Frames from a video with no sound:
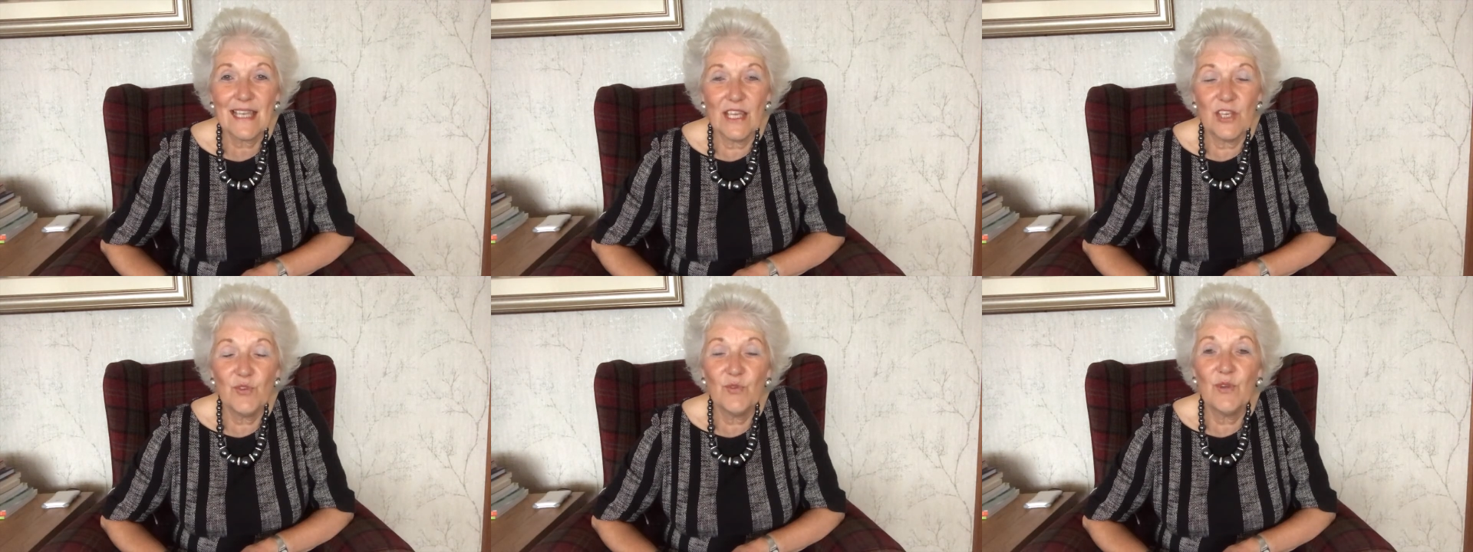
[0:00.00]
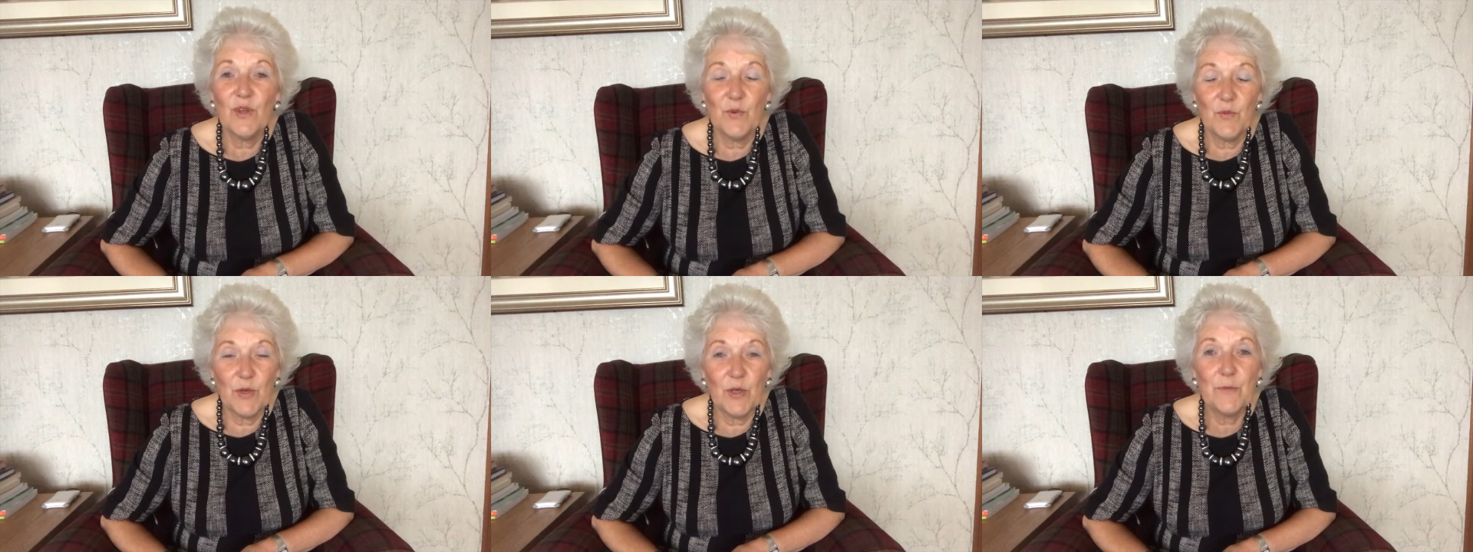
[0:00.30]
I
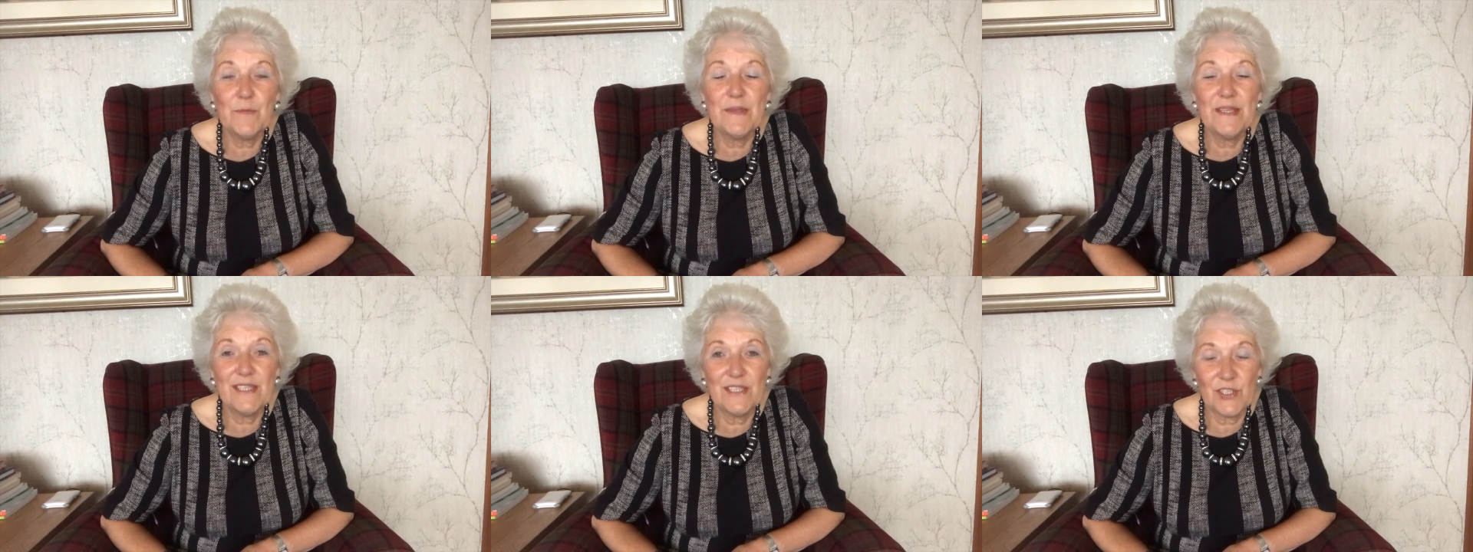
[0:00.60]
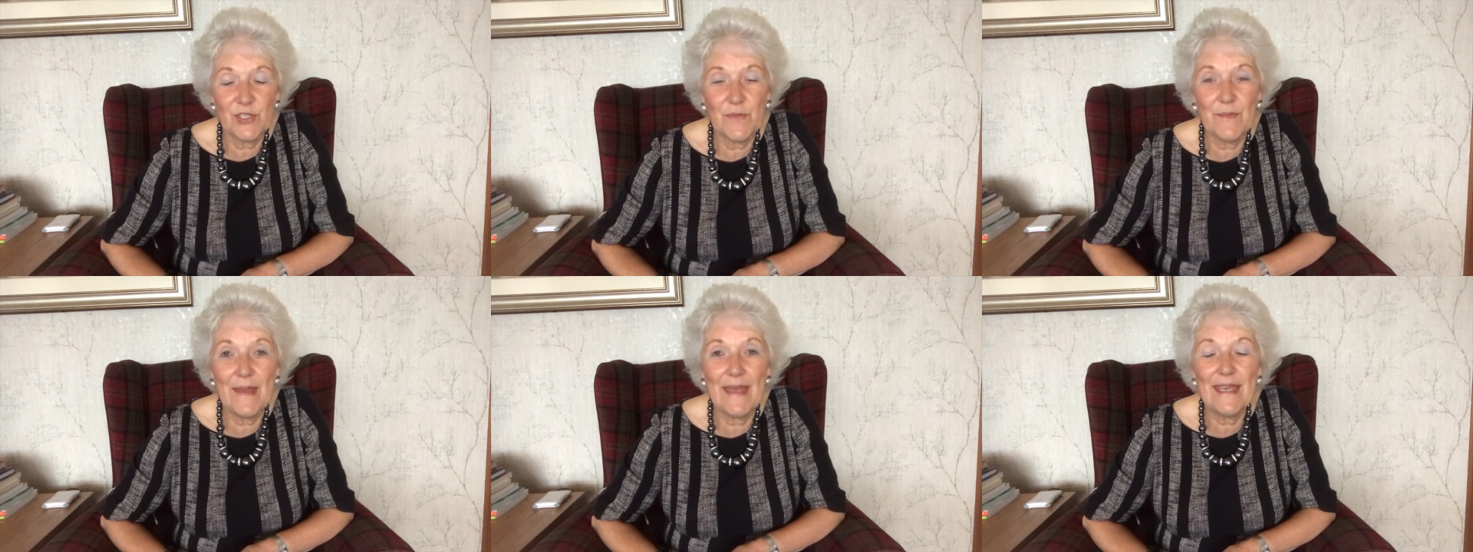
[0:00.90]
know it will be
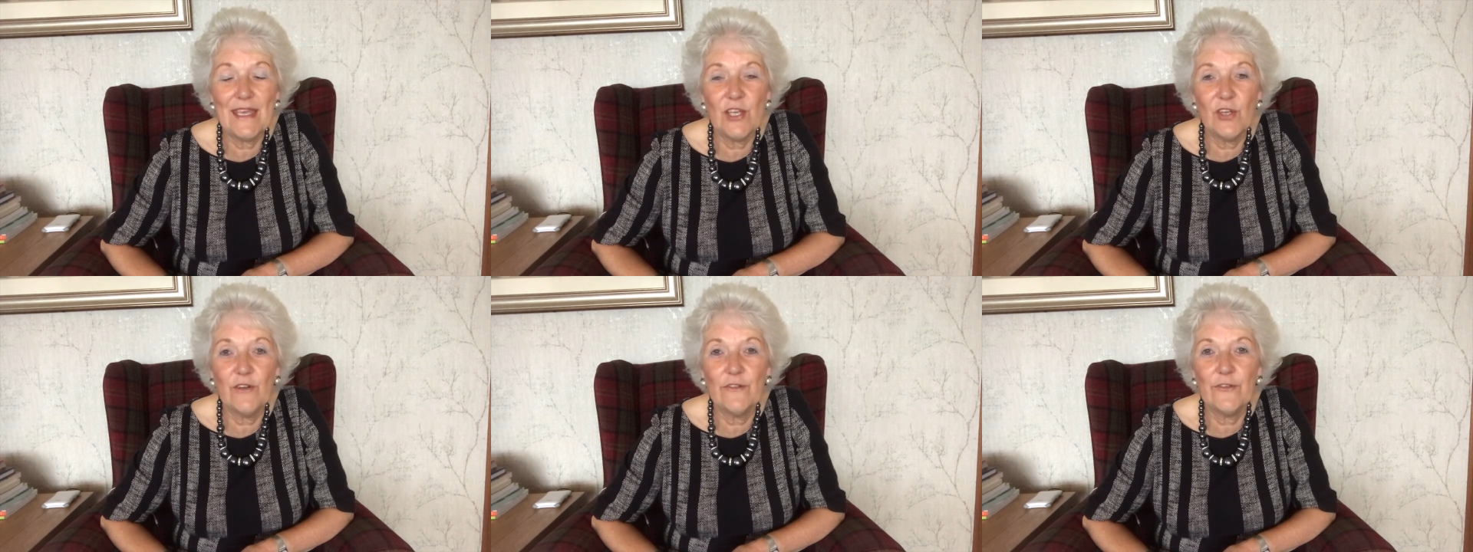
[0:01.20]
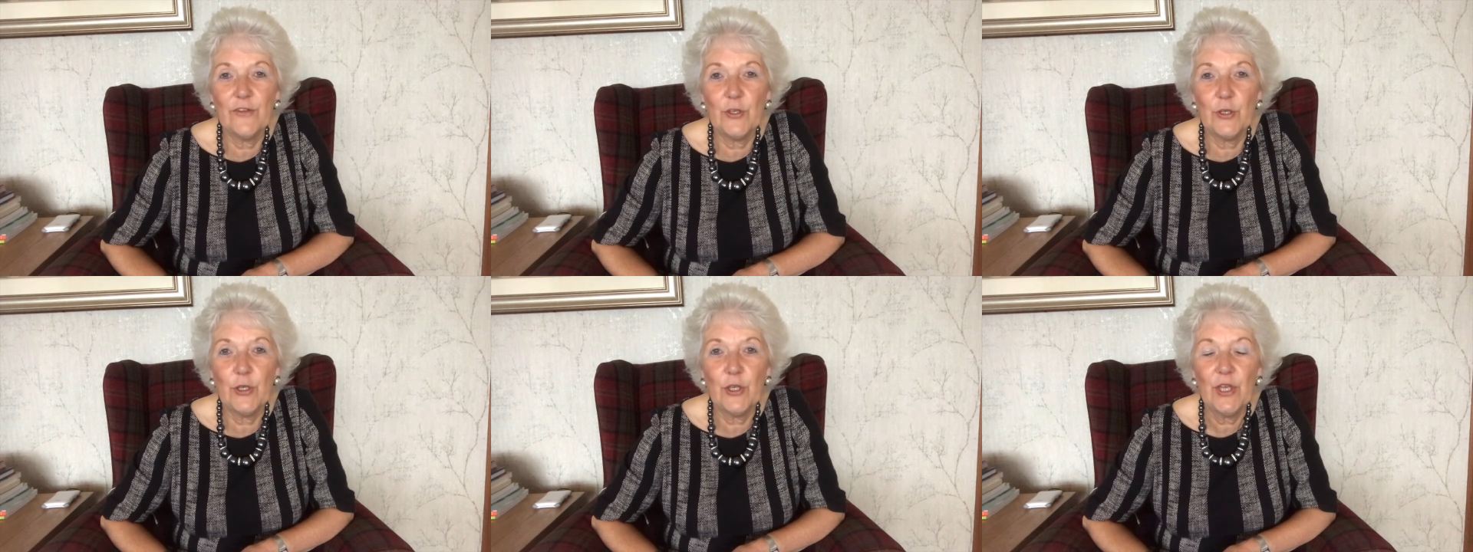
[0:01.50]
to many
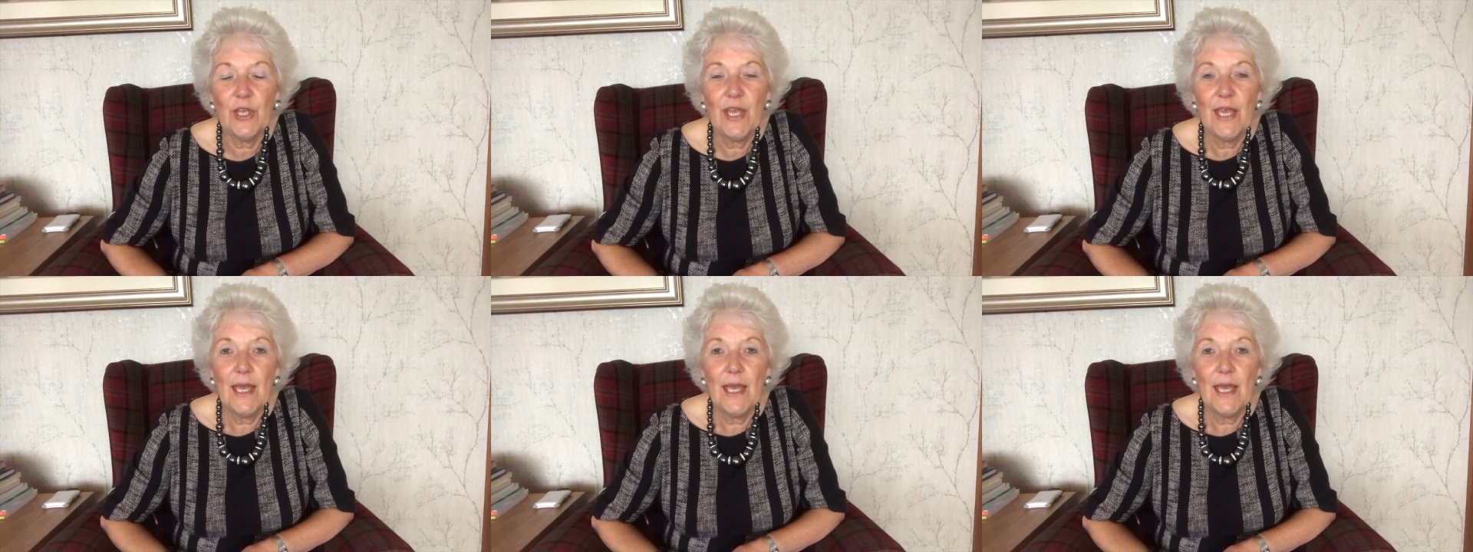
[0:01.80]
of you,